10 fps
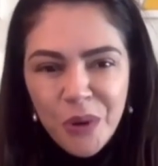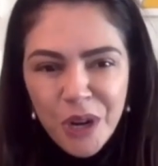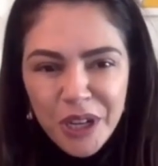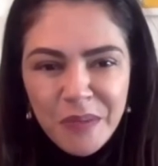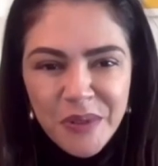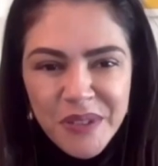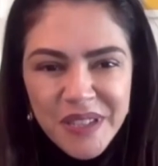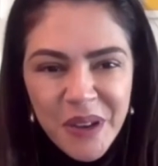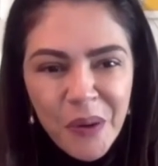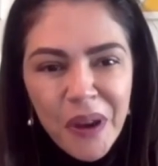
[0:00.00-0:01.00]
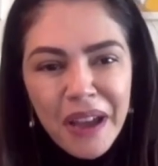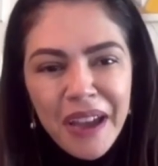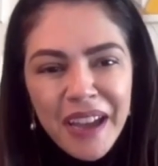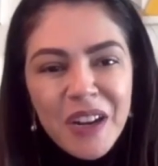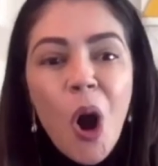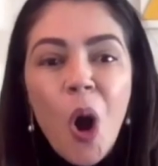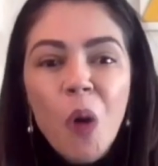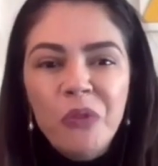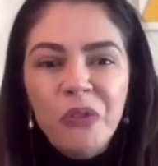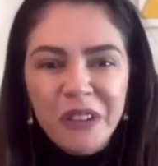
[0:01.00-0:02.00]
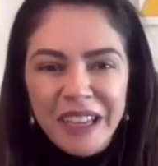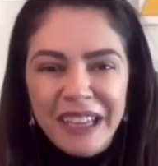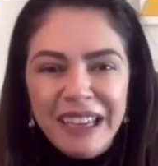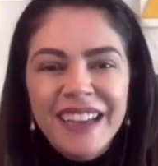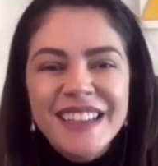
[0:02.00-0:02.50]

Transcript: work in Brazil, and hopefully,